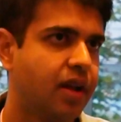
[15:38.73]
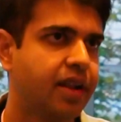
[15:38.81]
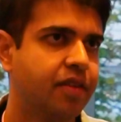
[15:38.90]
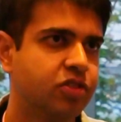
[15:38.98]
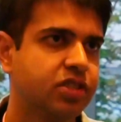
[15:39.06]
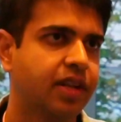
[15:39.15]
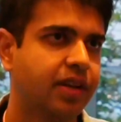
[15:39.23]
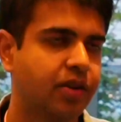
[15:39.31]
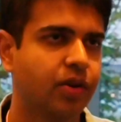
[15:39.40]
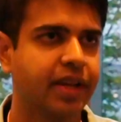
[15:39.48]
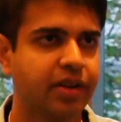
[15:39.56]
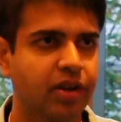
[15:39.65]
And if you say
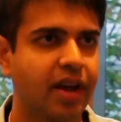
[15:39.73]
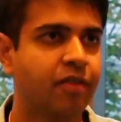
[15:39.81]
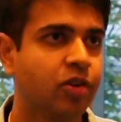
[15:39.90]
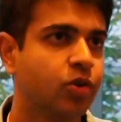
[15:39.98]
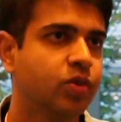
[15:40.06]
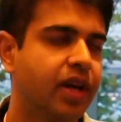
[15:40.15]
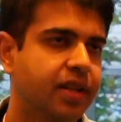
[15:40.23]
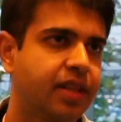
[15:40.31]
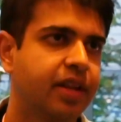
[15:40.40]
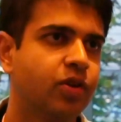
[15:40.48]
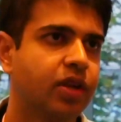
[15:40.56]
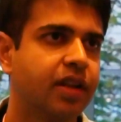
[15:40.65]
like okay, I want to do that,
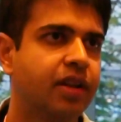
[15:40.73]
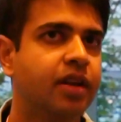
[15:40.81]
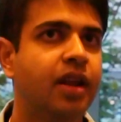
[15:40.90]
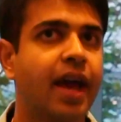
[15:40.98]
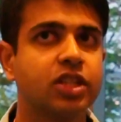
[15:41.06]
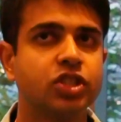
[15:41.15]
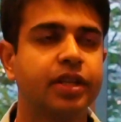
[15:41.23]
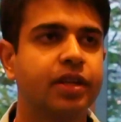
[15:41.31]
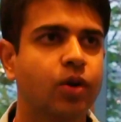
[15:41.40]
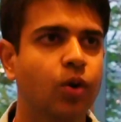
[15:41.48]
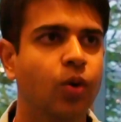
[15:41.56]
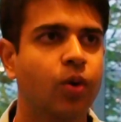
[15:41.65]
then you can actually
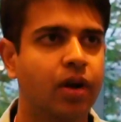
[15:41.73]
go